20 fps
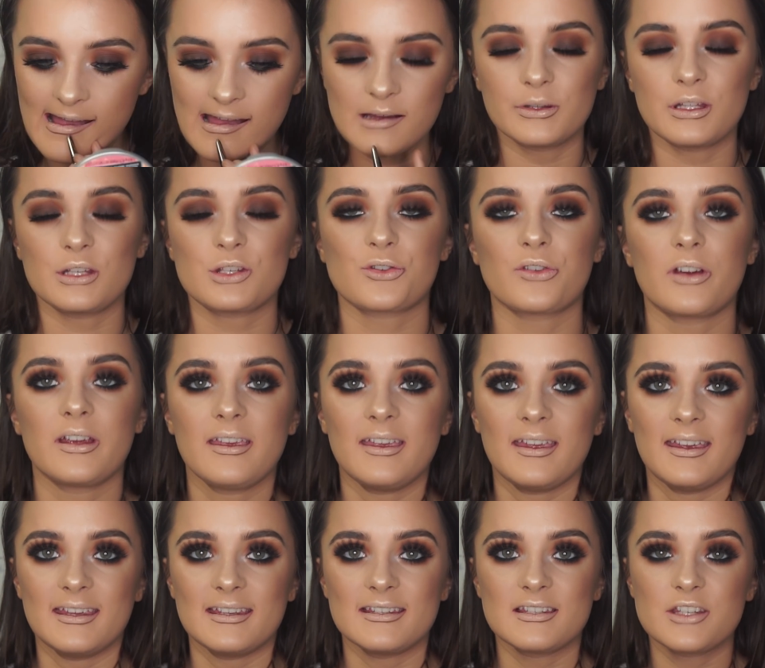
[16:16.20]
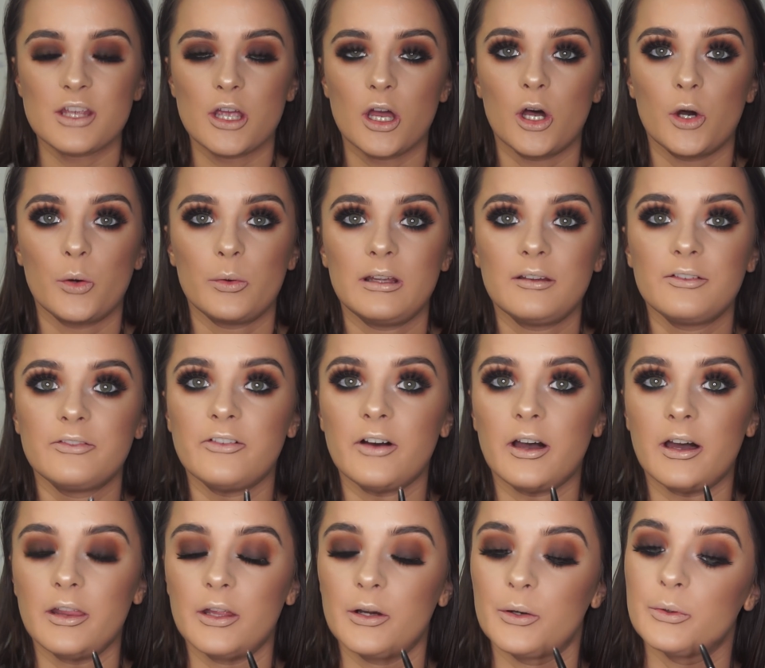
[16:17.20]
But the trick is to always
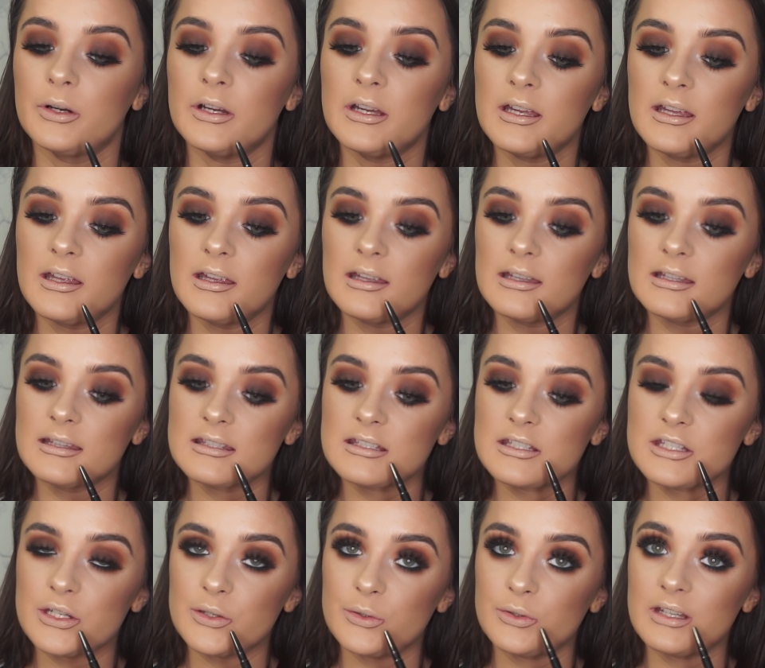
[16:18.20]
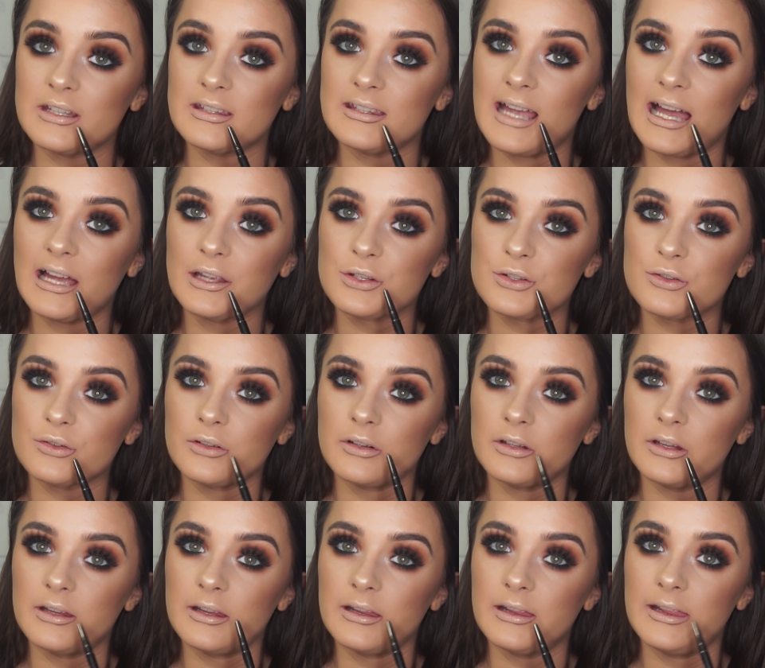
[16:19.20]
follow to the
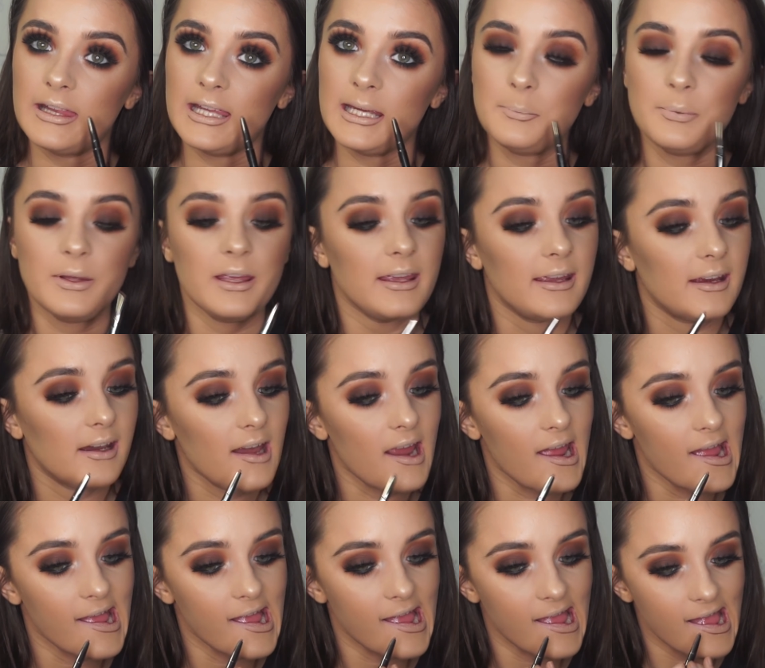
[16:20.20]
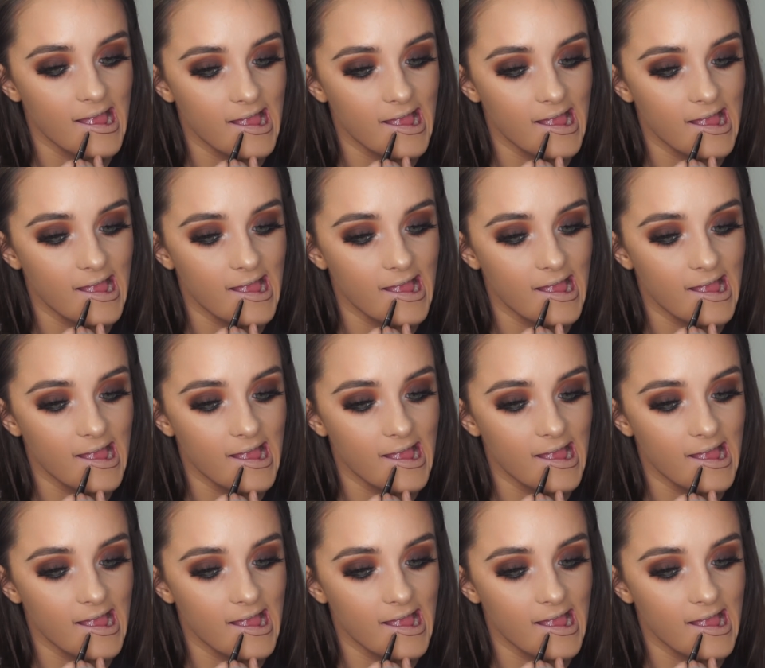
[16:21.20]
natural lip here.